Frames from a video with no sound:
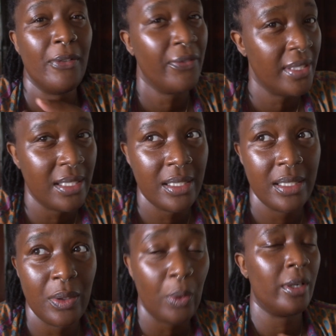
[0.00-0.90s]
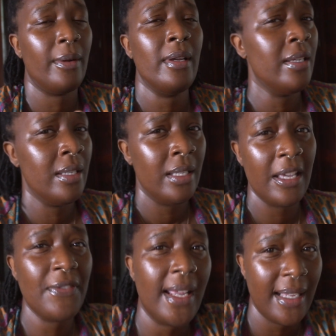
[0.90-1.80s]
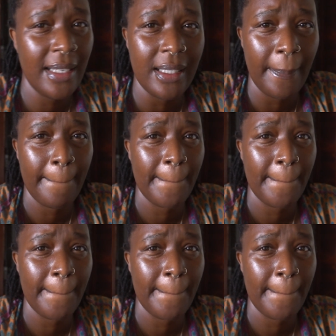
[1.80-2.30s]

offenses, or if not any,